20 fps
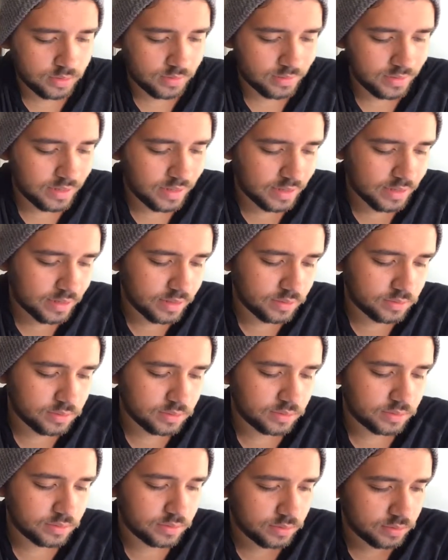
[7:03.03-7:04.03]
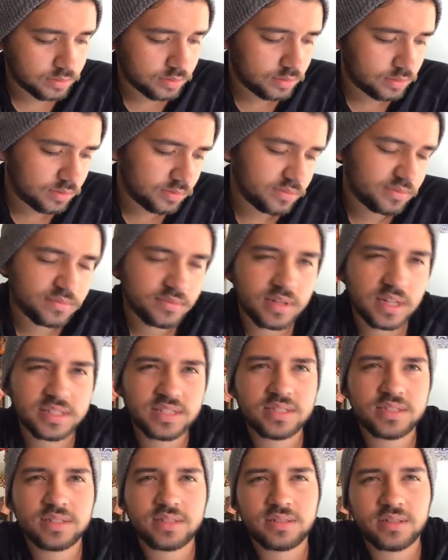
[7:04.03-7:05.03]
yeah,
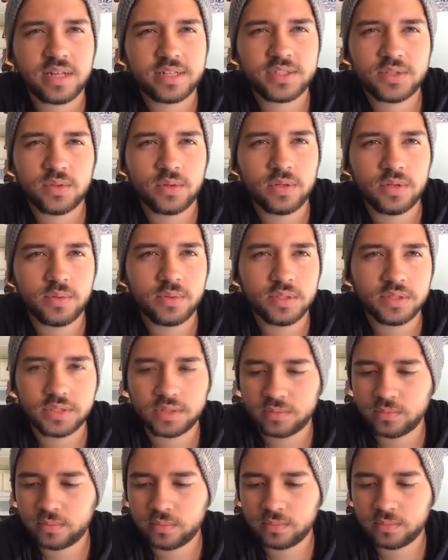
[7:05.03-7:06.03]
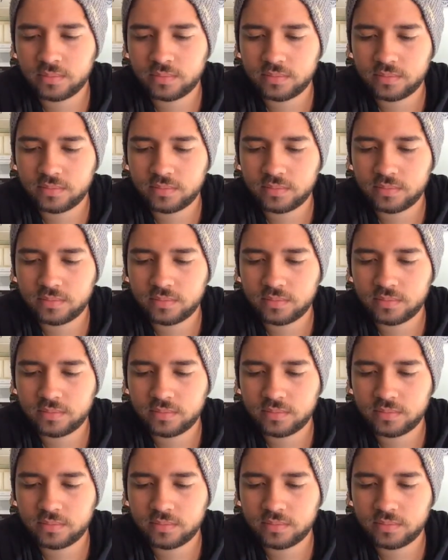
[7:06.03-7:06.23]
that's the only reason